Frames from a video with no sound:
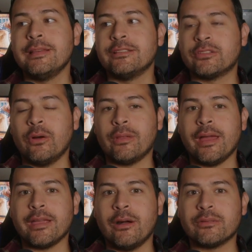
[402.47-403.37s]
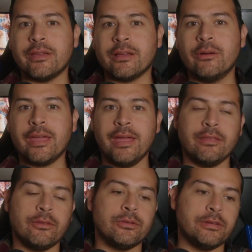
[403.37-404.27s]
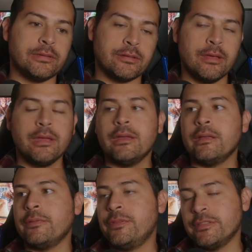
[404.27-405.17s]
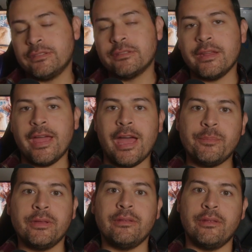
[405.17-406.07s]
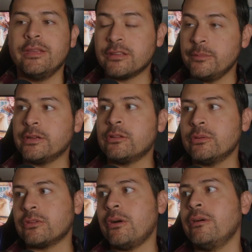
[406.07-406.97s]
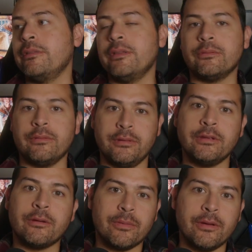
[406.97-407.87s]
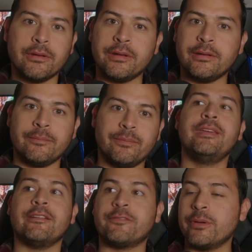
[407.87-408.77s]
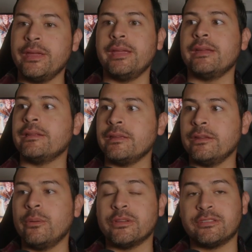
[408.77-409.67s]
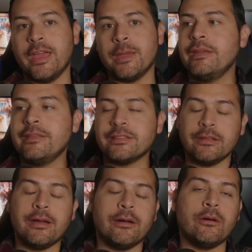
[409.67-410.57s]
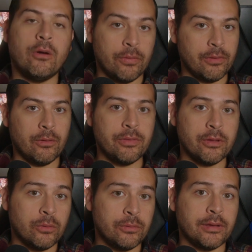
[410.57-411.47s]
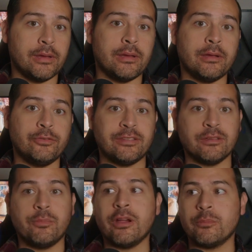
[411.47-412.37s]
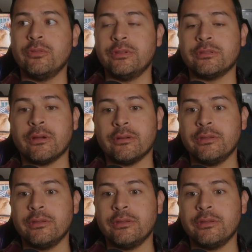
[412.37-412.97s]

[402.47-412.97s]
So like, I was like, okay, this is going to happen. It's going to be a close call, and they're going to get free and, escape. And that's not how all the old Jurassic Park movies are.